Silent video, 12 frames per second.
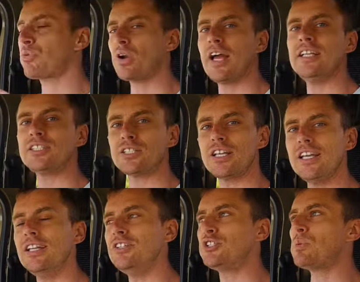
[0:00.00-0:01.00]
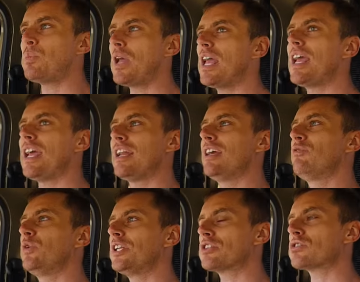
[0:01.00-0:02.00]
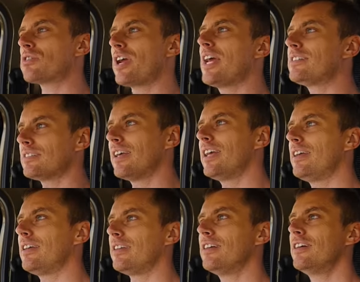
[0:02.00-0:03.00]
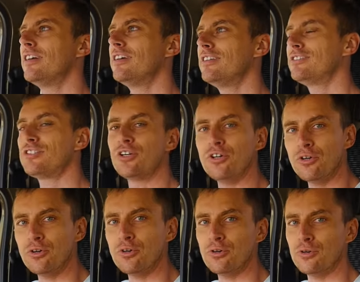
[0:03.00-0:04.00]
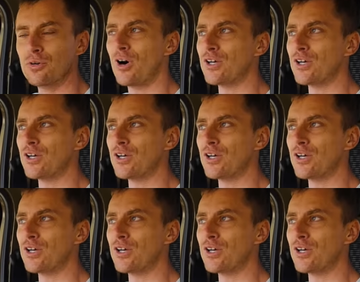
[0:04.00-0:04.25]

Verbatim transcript: Price in Japan, if we translate it to